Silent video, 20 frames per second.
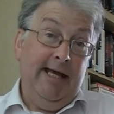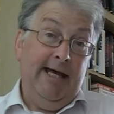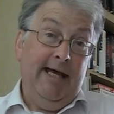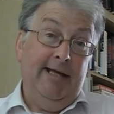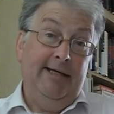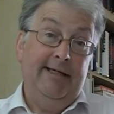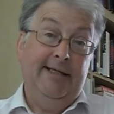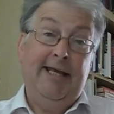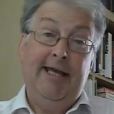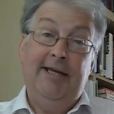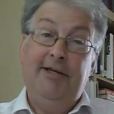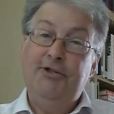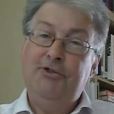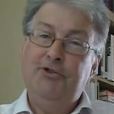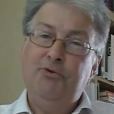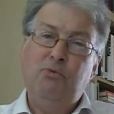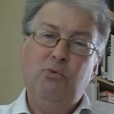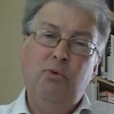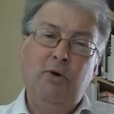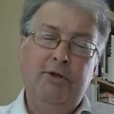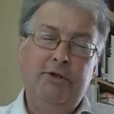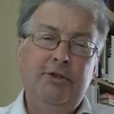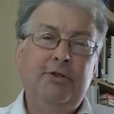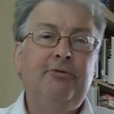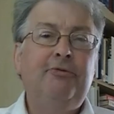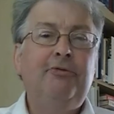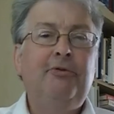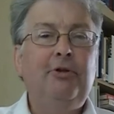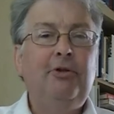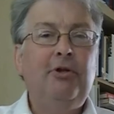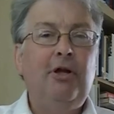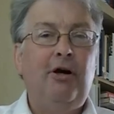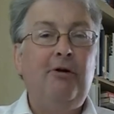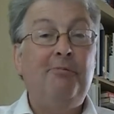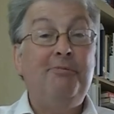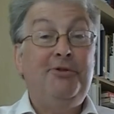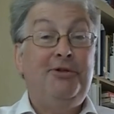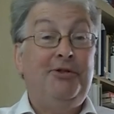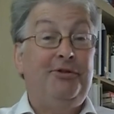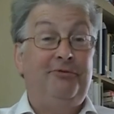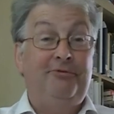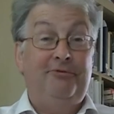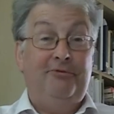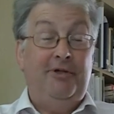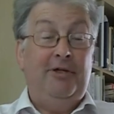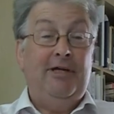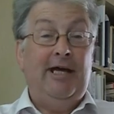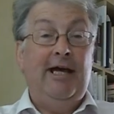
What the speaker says: and again there's a wonderful option